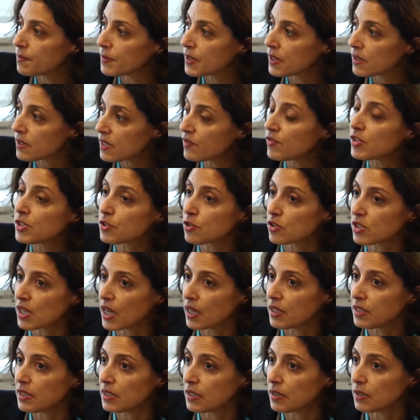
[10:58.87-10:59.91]
civil
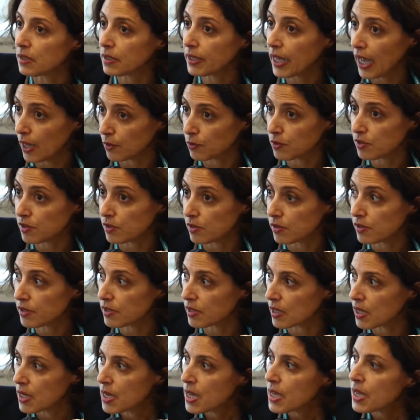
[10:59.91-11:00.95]
society
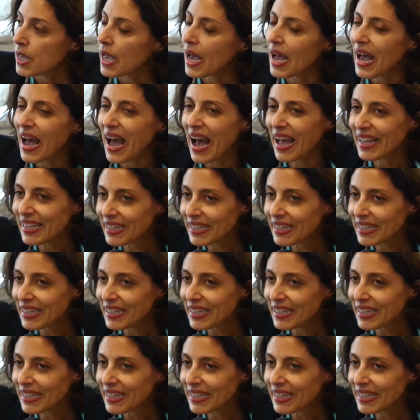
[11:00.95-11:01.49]
councils. I